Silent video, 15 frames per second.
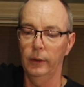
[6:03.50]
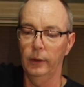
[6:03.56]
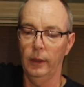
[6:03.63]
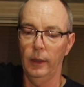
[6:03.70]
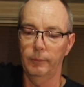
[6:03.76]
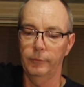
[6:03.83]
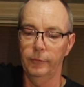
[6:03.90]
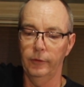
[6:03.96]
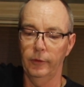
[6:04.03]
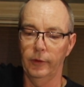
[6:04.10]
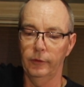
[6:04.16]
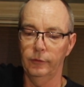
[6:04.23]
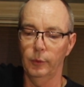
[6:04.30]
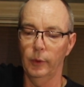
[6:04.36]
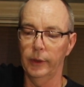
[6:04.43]
up to
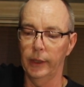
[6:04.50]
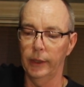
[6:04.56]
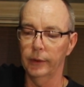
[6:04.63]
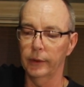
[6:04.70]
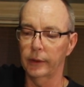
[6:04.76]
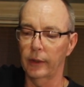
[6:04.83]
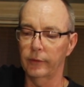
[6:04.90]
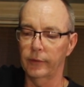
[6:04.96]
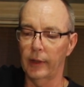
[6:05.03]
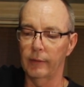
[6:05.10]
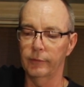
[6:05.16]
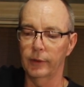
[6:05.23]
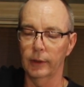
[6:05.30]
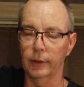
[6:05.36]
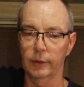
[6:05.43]
this one here. It does
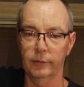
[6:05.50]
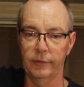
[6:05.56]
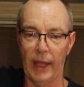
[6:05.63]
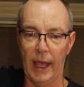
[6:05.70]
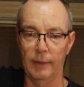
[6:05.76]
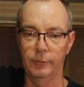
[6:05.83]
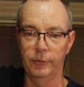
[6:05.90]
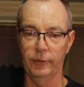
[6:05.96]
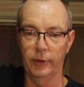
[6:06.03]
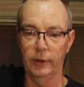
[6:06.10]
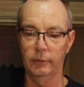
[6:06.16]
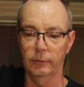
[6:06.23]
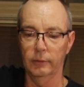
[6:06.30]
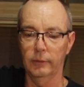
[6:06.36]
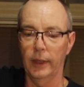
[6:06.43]
have the little tabs that
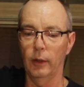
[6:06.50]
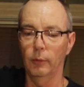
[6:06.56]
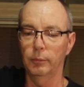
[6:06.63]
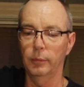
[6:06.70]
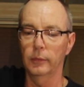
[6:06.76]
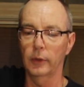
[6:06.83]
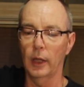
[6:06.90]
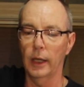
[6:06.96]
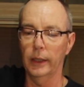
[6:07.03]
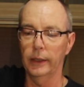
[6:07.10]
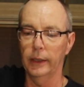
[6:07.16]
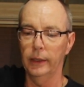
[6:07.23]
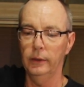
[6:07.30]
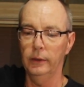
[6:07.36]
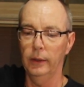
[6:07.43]
help lock it
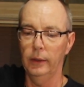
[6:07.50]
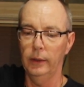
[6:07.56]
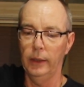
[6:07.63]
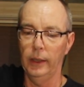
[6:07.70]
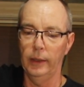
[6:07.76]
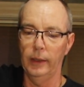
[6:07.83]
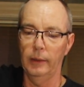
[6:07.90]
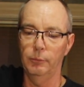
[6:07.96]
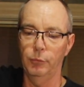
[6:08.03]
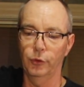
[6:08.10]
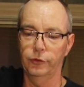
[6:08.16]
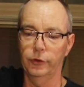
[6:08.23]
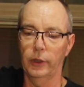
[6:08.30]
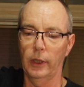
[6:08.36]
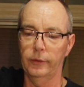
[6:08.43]
in, and then
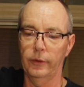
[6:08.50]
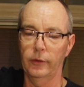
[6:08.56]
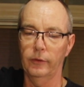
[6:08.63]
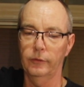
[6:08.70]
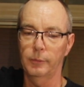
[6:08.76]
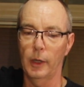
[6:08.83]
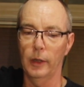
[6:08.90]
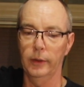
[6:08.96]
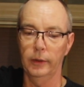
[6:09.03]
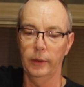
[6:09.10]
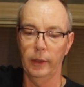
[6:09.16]
push it onto the spar.